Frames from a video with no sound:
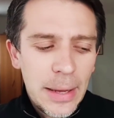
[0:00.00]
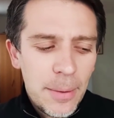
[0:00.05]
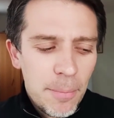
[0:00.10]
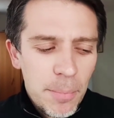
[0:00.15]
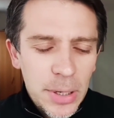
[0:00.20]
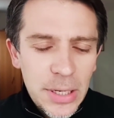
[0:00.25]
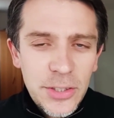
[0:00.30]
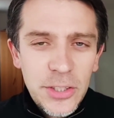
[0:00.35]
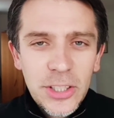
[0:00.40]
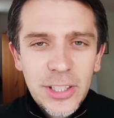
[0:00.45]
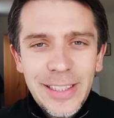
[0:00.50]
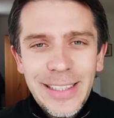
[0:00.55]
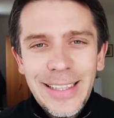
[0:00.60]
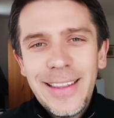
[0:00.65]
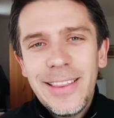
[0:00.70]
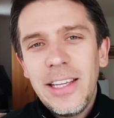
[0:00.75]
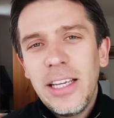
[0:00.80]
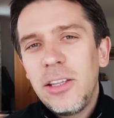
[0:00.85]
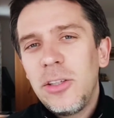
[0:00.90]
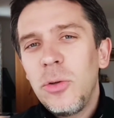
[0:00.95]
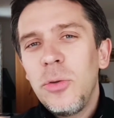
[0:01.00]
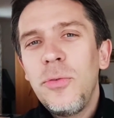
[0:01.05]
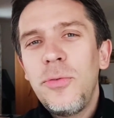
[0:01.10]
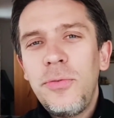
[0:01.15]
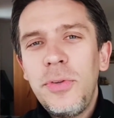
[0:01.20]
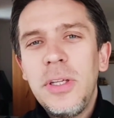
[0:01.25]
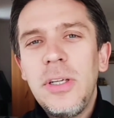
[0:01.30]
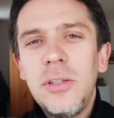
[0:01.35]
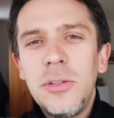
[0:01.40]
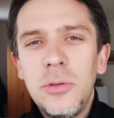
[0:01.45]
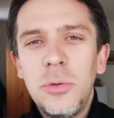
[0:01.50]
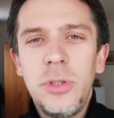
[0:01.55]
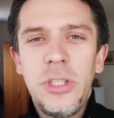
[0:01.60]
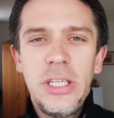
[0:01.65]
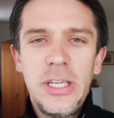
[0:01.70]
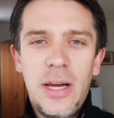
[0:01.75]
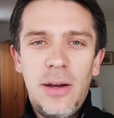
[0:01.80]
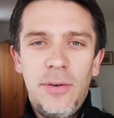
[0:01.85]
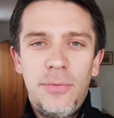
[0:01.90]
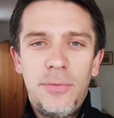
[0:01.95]
Basically, they don't feel good
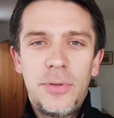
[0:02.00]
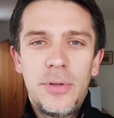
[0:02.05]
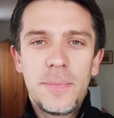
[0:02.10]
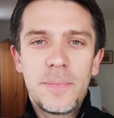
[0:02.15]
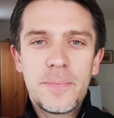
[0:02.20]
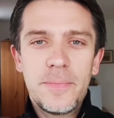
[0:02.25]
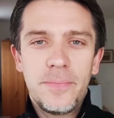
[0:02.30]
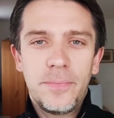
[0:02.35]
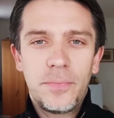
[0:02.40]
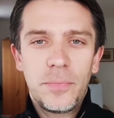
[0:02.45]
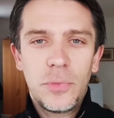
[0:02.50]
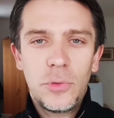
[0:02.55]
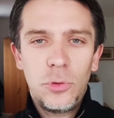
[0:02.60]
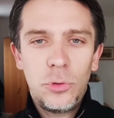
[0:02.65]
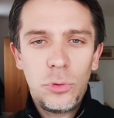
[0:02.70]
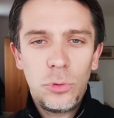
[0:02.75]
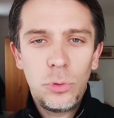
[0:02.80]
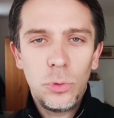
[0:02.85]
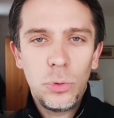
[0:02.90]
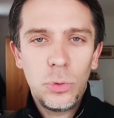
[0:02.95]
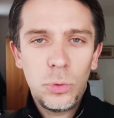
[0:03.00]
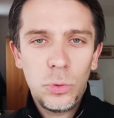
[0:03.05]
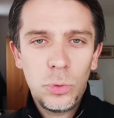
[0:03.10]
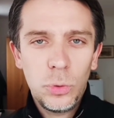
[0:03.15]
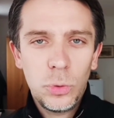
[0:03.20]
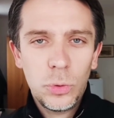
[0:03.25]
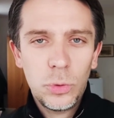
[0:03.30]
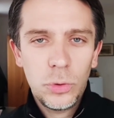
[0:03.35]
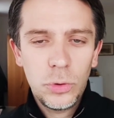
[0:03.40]
enough to